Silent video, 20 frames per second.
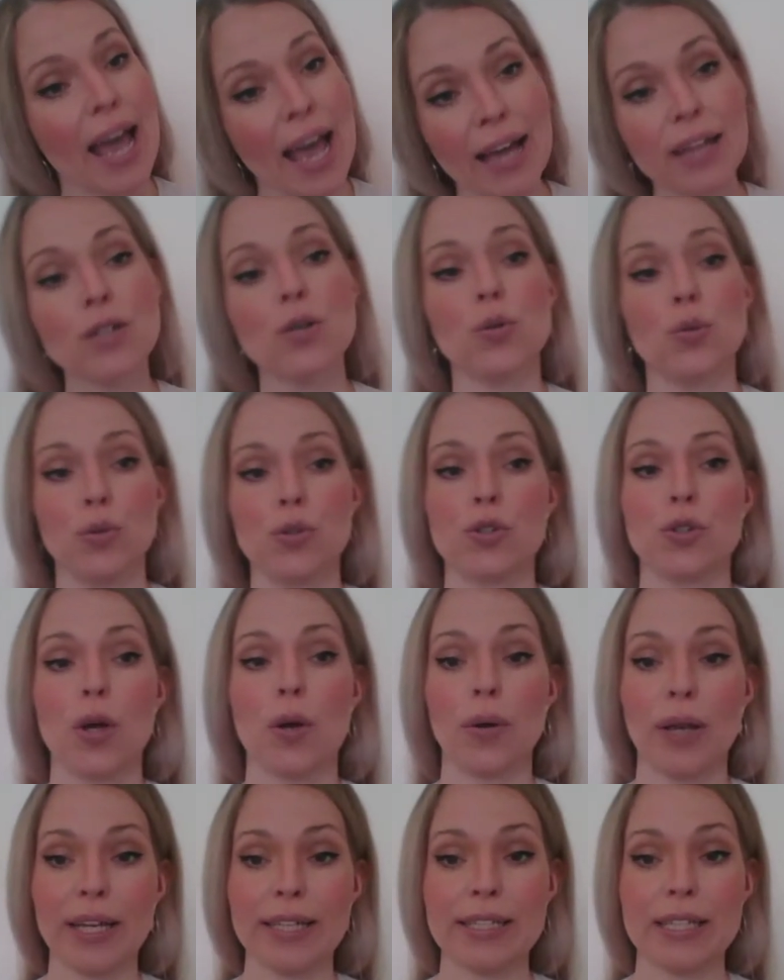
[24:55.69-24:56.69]
And also,
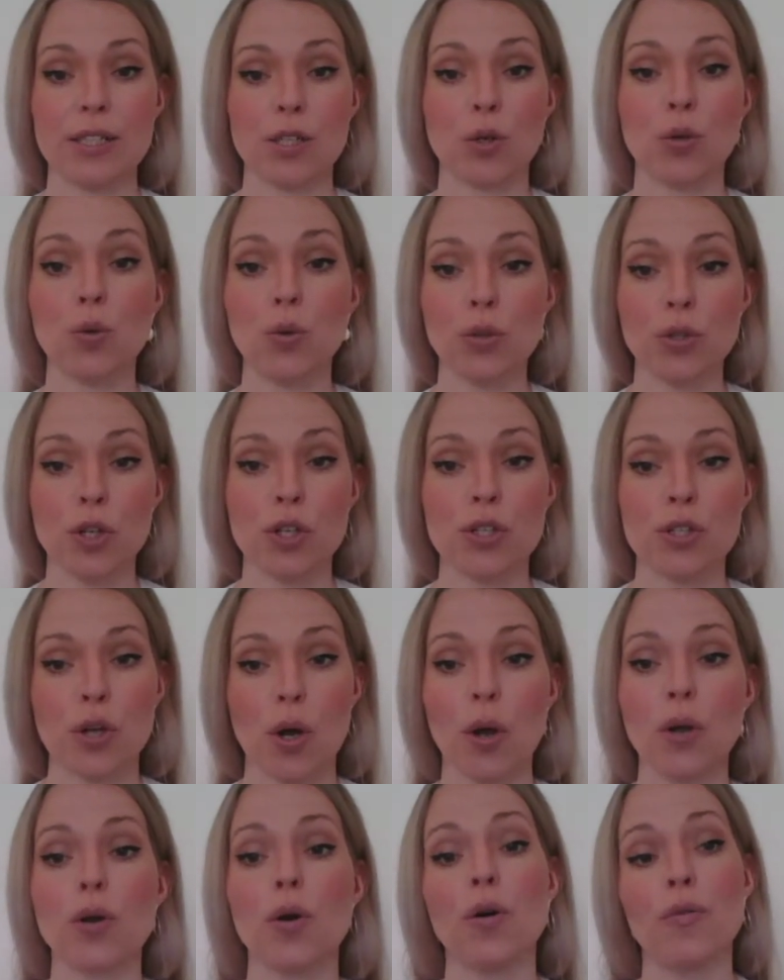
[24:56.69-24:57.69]
it is a
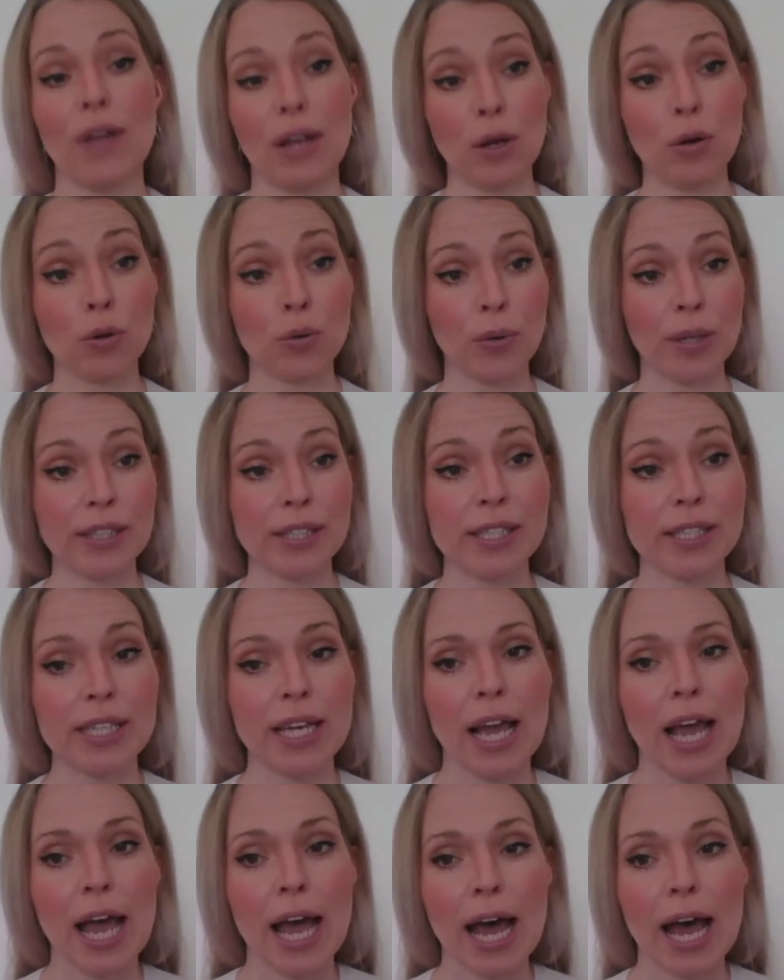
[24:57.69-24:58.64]
cornerstone of eloquence.